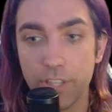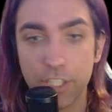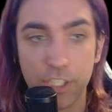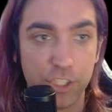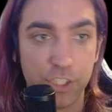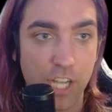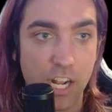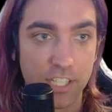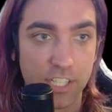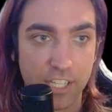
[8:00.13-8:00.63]
a
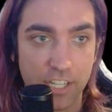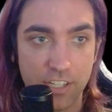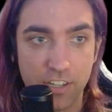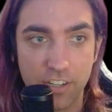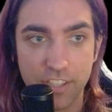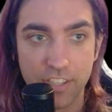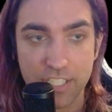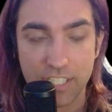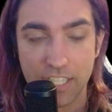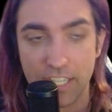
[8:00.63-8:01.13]
shotgun on
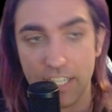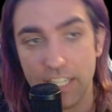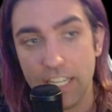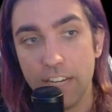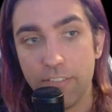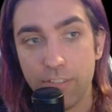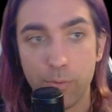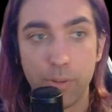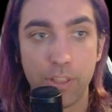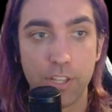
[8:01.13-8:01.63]
this thing,
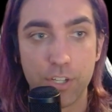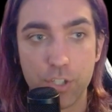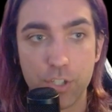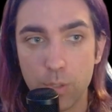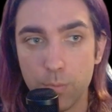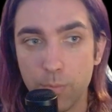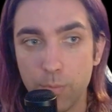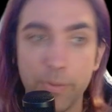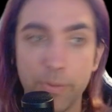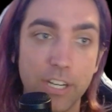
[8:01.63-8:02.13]
even with its
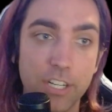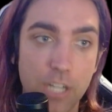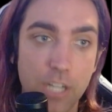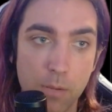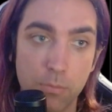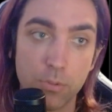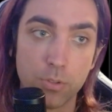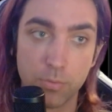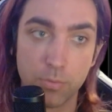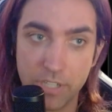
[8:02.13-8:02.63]
armor being
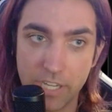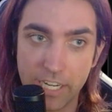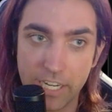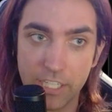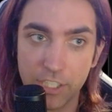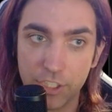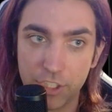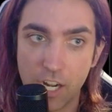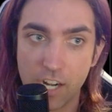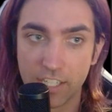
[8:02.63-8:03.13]
doubled when
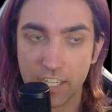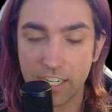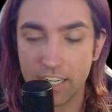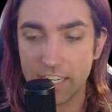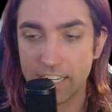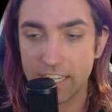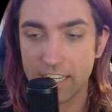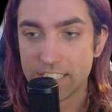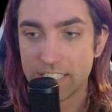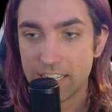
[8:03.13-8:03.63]
taking shotgun
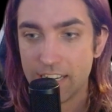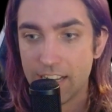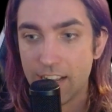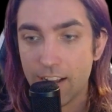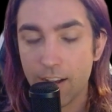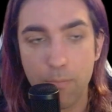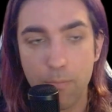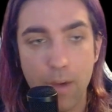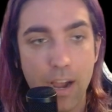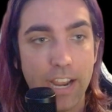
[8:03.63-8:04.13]
hits.
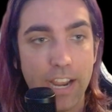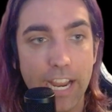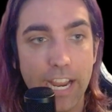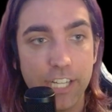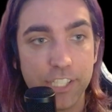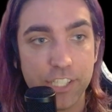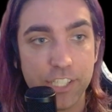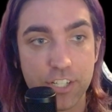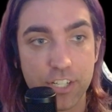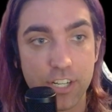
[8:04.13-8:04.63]
My
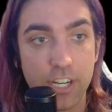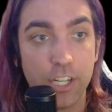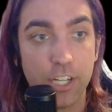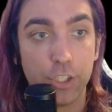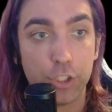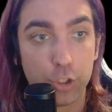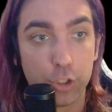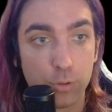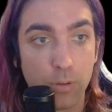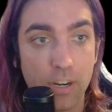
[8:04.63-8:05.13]
agents
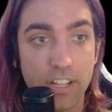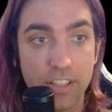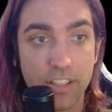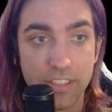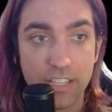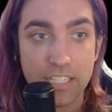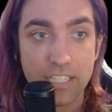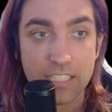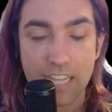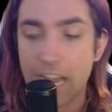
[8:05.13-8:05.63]
shredded
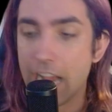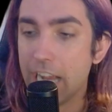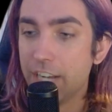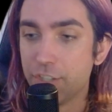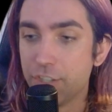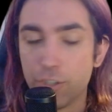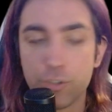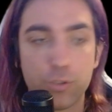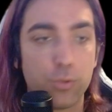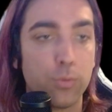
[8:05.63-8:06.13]
these
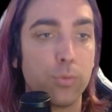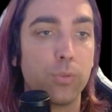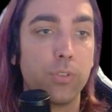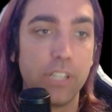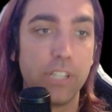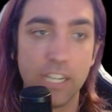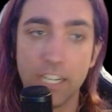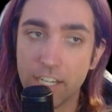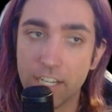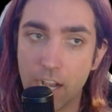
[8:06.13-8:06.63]
guys.
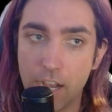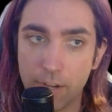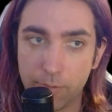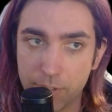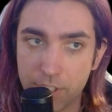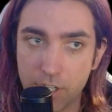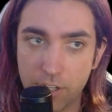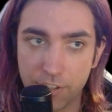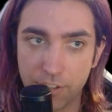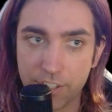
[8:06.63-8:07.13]
Truly, God
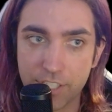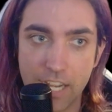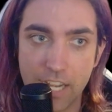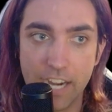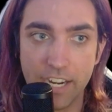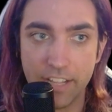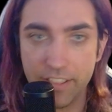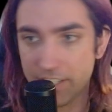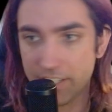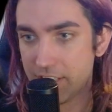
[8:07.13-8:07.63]
was on their
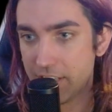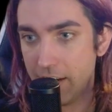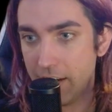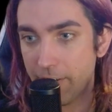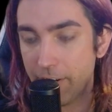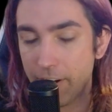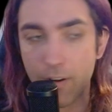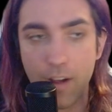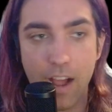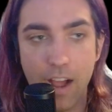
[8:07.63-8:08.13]
side in this
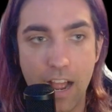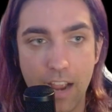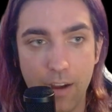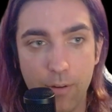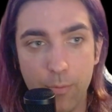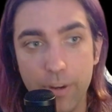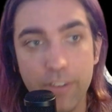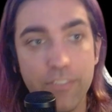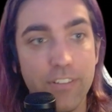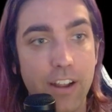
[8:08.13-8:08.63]
scenario.
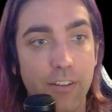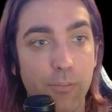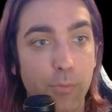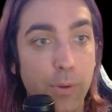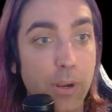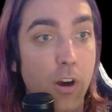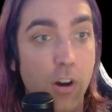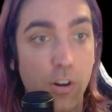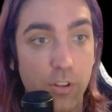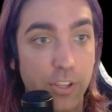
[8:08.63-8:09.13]

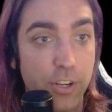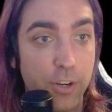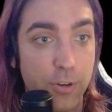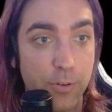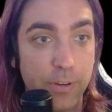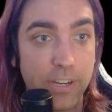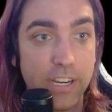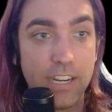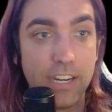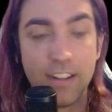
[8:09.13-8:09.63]
We all
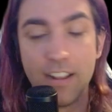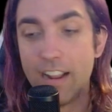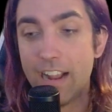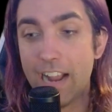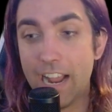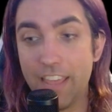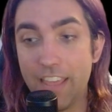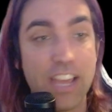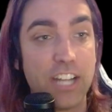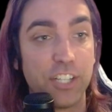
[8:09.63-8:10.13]
agreed,
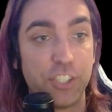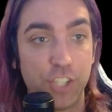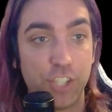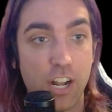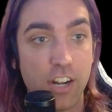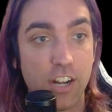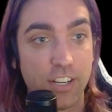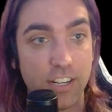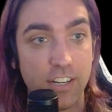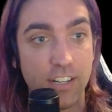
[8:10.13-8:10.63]
and that
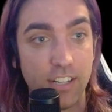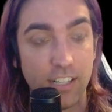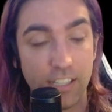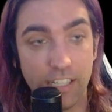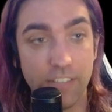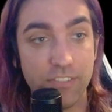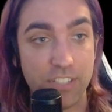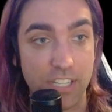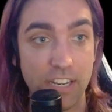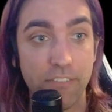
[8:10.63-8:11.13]
shotgun
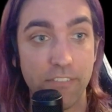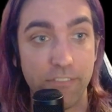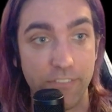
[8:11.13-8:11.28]
lives in